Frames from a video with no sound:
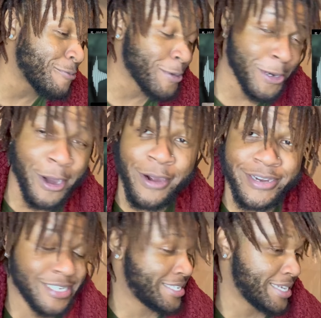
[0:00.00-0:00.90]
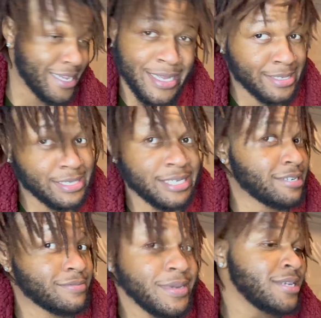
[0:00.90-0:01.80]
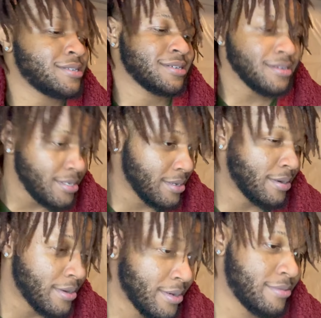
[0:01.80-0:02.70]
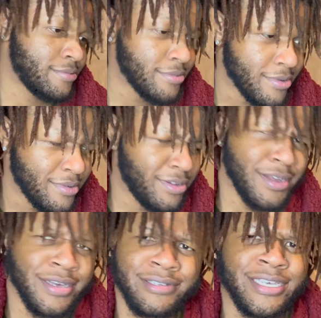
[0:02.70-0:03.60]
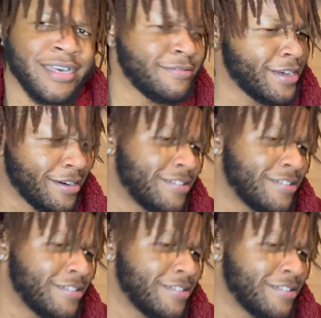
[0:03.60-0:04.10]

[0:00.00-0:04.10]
Regardless, shit, you ain't gonna let you on me, shit. This shit hard. What you talking about?